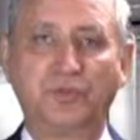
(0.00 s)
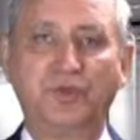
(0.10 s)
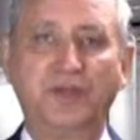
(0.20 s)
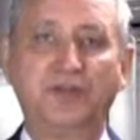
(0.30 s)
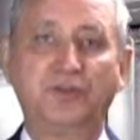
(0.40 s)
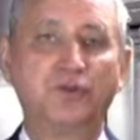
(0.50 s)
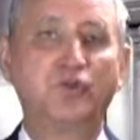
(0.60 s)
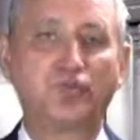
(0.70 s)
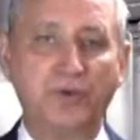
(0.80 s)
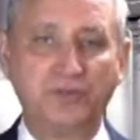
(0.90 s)
all kinds of
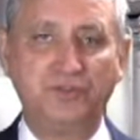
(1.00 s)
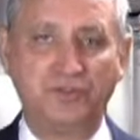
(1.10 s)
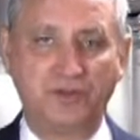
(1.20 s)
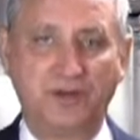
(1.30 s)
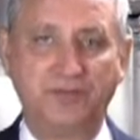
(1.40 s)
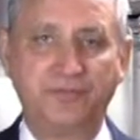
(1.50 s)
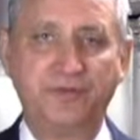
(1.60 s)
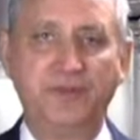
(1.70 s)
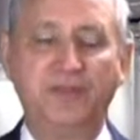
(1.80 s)
great stuff